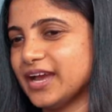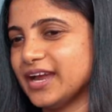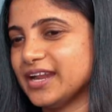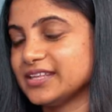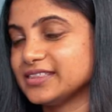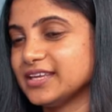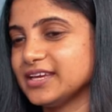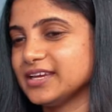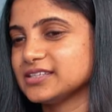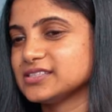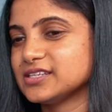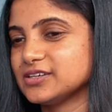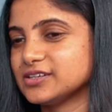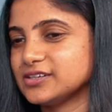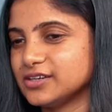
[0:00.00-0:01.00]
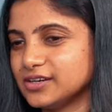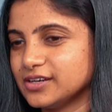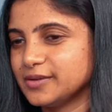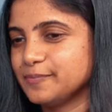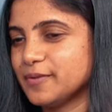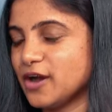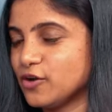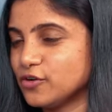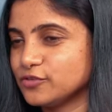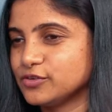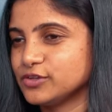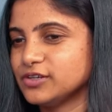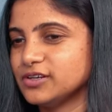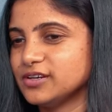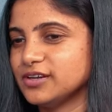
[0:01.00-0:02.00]
and I think it's a really
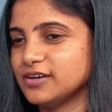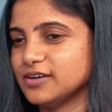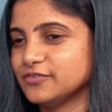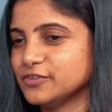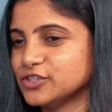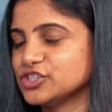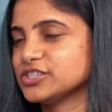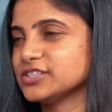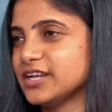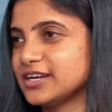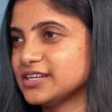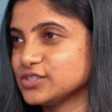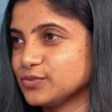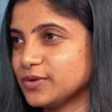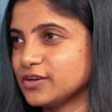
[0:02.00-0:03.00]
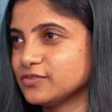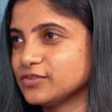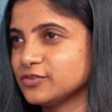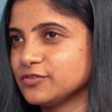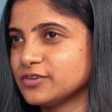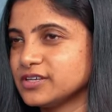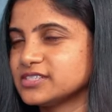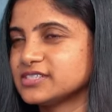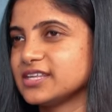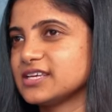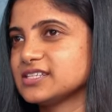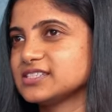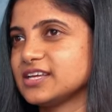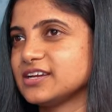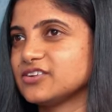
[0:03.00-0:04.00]
powerful uh, vision, and it's one of the first
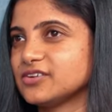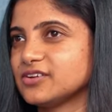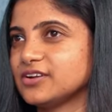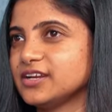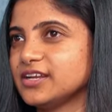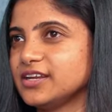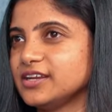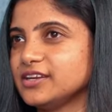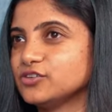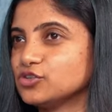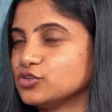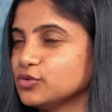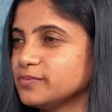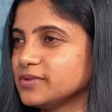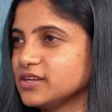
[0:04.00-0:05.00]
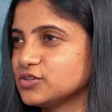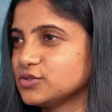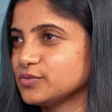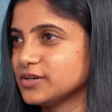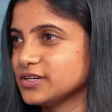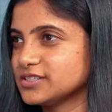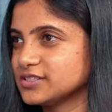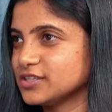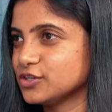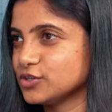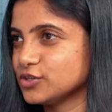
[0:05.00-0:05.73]
things that really drew me towards the